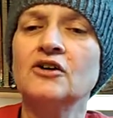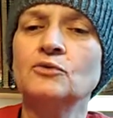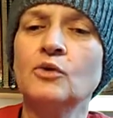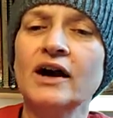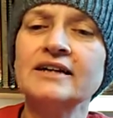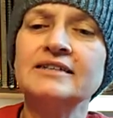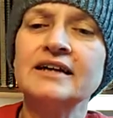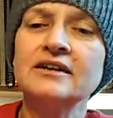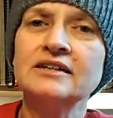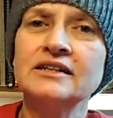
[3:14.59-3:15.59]
right
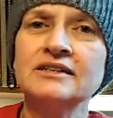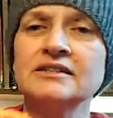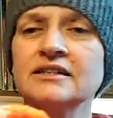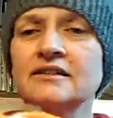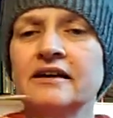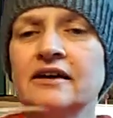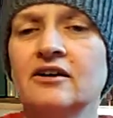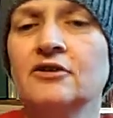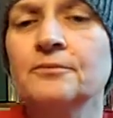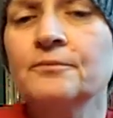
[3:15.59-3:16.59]
down into
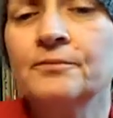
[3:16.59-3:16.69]
there,